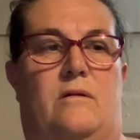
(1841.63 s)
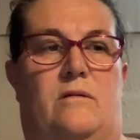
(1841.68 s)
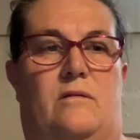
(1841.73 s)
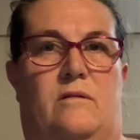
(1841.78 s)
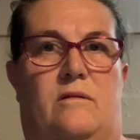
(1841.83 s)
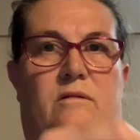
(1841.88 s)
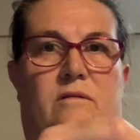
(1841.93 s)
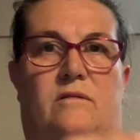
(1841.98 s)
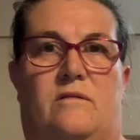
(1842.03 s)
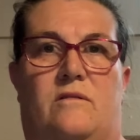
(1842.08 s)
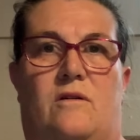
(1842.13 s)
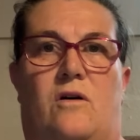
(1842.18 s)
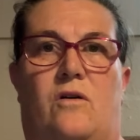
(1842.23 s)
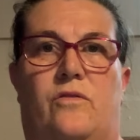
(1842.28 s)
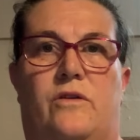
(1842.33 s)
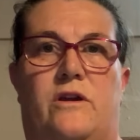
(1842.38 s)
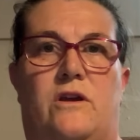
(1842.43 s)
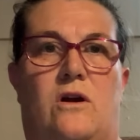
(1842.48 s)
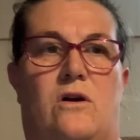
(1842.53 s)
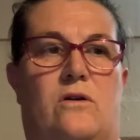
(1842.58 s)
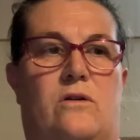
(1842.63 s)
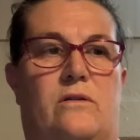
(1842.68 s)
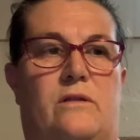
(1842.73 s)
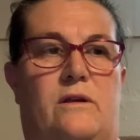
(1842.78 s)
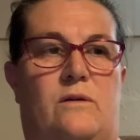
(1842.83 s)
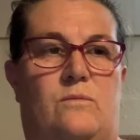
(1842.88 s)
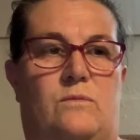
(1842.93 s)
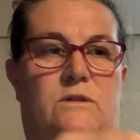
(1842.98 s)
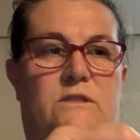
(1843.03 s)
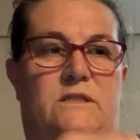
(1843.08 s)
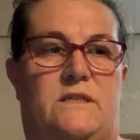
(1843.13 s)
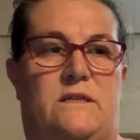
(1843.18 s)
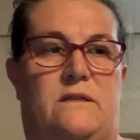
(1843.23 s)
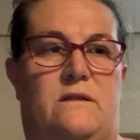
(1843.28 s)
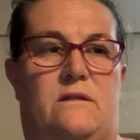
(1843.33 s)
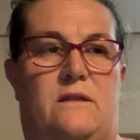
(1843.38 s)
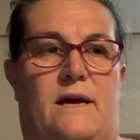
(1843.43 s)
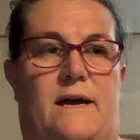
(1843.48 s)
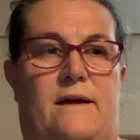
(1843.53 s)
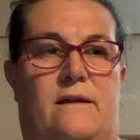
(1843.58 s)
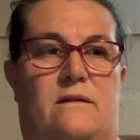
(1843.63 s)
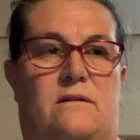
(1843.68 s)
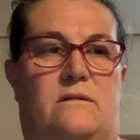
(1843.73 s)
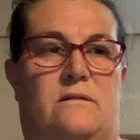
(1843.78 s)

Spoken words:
This is all the yarn that was in that